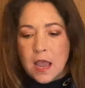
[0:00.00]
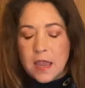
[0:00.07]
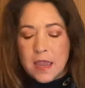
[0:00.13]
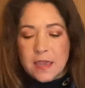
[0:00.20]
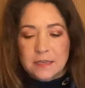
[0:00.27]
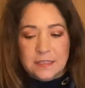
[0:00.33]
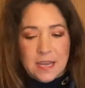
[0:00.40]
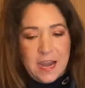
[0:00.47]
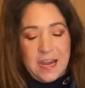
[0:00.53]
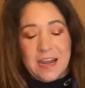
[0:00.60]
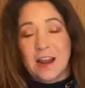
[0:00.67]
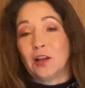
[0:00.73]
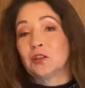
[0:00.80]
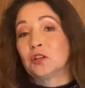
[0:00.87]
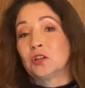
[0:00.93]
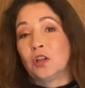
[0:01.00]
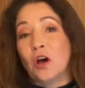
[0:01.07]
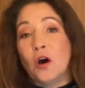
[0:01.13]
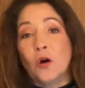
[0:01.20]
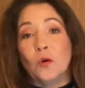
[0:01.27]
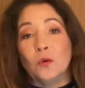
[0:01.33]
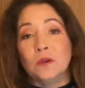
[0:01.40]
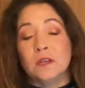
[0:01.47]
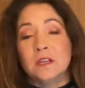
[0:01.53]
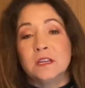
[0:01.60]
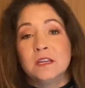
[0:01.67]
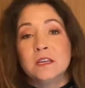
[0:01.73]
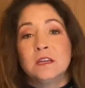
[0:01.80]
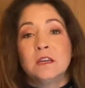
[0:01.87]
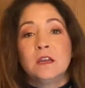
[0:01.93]
had taken out the loan.
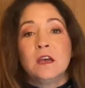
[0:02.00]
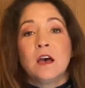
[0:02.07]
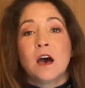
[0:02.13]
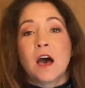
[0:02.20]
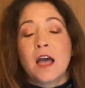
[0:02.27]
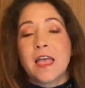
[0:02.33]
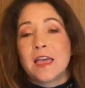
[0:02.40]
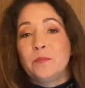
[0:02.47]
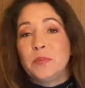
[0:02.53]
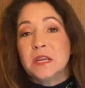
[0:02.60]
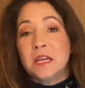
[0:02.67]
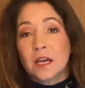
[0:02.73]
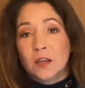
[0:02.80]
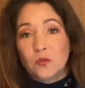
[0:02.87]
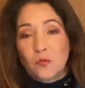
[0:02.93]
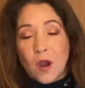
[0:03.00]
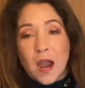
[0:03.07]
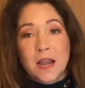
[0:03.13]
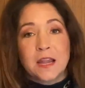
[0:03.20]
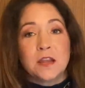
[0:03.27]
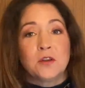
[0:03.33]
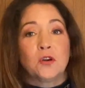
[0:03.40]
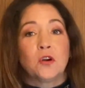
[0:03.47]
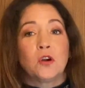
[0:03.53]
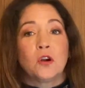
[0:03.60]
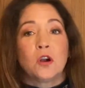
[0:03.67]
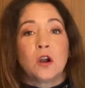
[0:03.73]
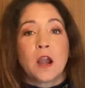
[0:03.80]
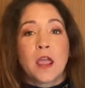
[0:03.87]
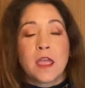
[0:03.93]
I had begun riding
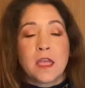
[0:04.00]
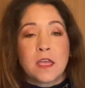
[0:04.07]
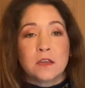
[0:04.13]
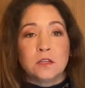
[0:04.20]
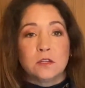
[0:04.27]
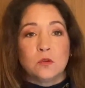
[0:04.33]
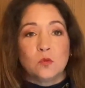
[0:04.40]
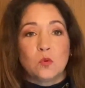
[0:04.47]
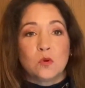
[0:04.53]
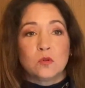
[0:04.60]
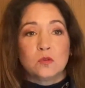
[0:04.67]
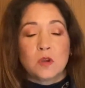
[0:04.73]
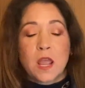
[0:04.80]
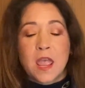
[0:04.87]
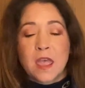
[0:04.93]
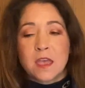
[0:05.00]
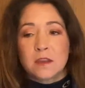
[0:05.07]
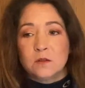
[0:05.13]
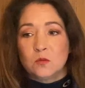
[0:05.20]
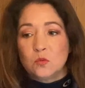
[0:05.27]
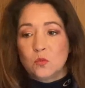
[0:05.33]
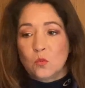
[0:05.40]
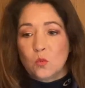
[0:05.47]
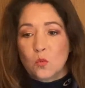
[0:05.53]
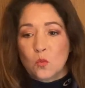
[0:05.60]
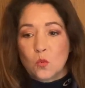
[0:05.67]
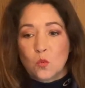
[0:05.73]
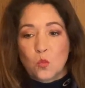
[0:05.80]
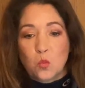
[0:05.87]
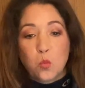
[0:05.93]
her and
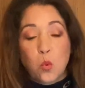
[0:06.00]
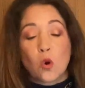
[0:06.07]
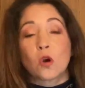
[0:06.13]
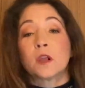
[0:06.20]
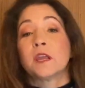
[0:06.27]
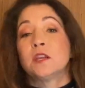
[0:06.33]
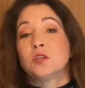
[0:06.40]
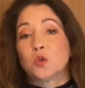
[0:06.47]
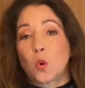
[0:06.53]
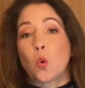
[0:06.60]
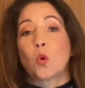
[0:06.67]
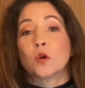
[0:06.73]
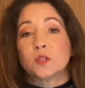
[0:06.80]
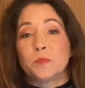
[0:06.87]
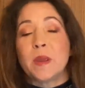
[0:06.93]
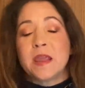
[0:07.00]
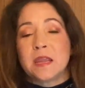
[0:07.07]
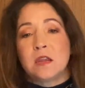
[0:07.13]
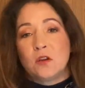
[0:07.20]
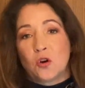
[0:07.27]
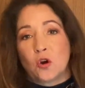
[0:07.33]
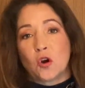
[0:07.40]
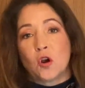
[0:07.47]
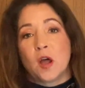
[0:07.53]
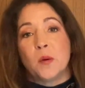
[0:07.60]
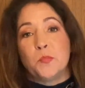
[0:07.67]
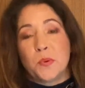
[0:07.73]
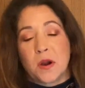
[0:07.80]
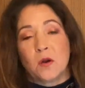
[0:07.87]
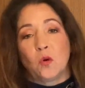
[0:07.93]
working towards making her a
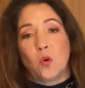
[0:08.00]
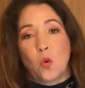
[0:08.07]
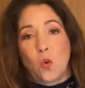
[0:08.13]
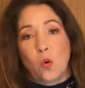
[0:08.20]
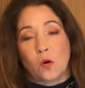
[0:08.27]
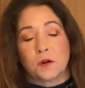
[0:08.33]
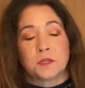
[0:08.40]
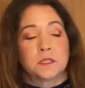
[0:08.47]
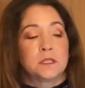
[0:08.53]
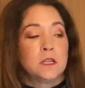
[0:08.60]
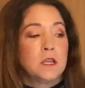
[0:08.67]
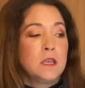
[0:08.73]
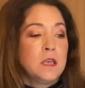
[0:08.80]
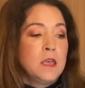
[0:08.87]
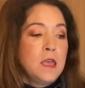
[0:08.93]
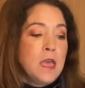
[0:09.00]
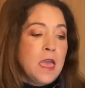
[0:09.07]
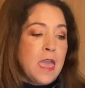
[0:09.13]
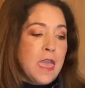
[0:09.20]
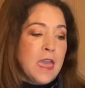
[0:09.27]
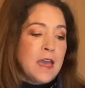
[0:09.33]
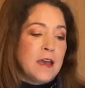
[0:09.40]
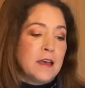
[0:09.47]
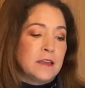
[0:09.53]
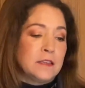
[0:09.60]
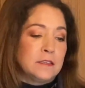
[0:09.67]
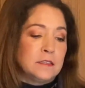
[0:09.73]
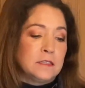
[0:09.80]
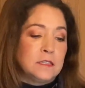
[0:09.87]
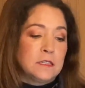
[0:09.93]
barrel horse.
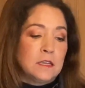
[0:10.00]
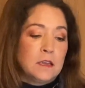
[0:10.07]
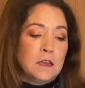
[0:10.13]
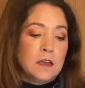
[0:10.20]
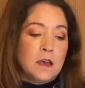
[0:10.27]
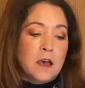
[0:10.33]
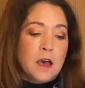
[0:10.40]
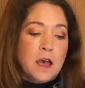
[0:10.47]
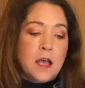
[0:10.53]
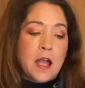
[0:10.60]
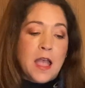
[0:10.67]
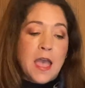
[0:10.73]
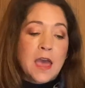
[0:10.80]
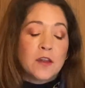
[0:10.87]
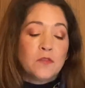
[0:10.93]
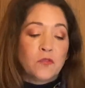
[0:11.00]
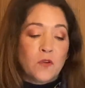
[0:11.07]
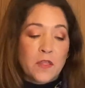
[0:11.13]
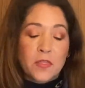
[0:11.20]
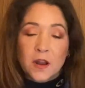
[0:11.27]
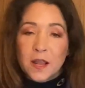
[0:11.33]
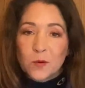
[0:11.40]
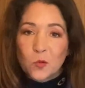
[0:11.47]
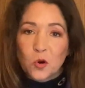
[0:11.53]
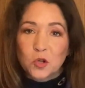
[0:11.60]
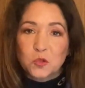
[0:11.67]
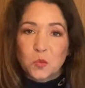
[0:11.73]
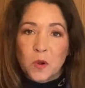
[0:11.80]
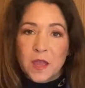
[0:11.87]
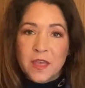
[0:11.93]
And I had a friend that I
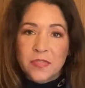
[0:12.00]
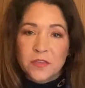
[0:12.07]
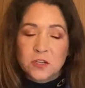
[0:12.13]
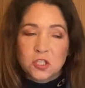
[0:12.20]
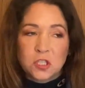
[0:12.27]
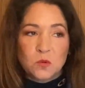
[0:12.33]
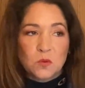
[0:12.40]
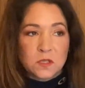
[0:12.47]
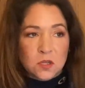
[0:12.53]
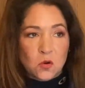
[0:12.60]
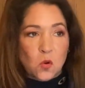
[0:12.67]
worked with, and she was